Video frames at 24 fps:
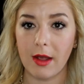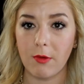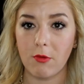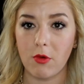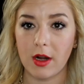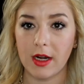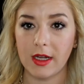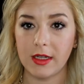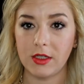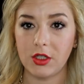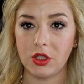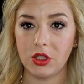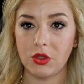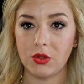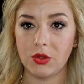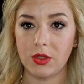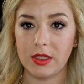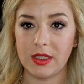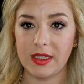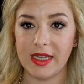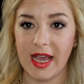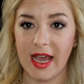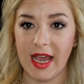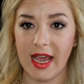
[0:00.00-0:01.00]
I wanted to
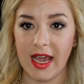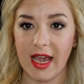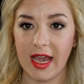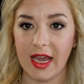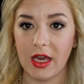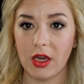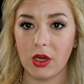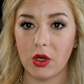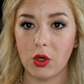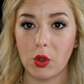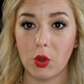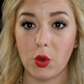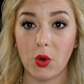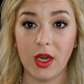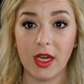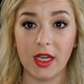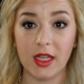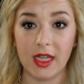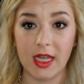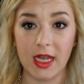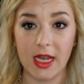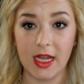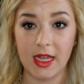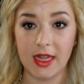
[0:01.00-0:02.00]
say
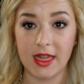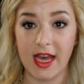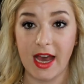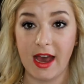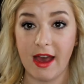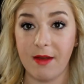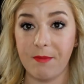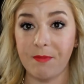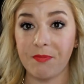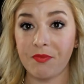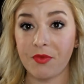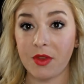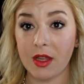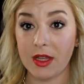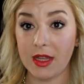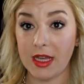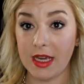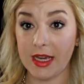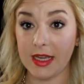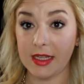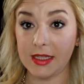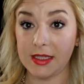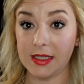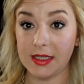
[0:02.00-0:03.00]
quickly that
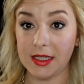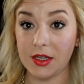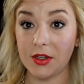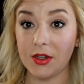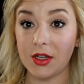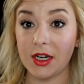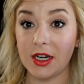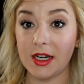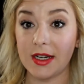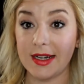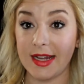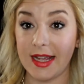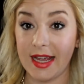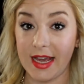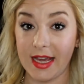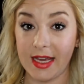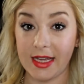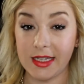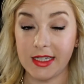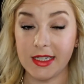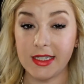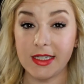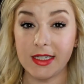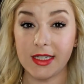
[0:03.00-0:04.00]
the concealer
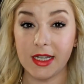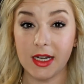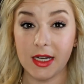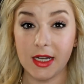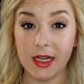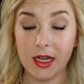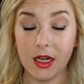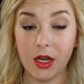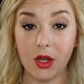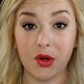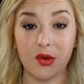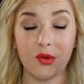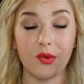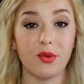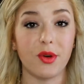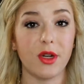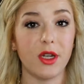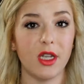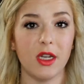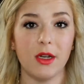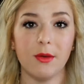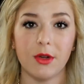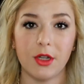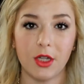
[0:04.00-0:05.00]
is
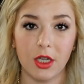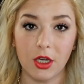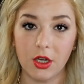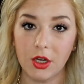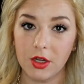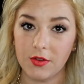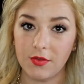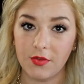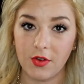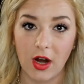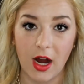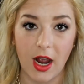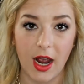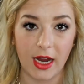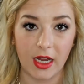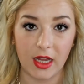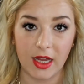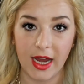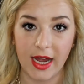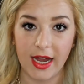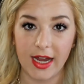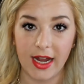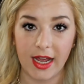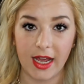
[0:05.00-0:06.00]
really good for
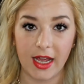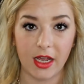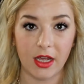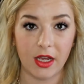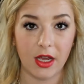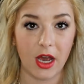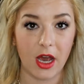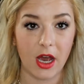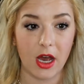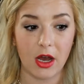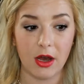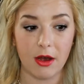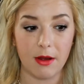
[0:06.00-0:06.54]
highlighting.